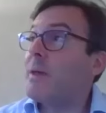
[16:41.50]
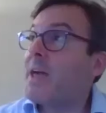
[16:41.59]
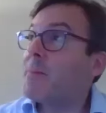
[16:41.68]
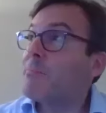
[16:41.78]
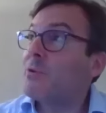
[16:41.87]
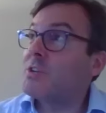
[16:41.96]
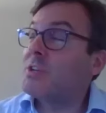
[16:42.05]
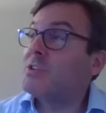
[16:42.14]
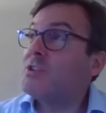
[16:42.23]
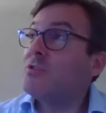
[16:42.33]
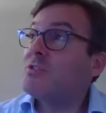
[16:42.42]
about that project
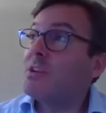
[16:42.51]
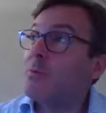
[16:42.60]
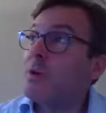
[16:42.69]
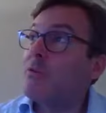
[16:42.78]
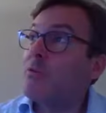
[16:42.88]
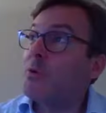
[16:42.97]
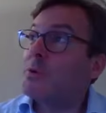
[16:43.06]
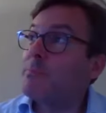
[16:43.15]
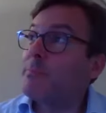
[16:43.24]
is usually we're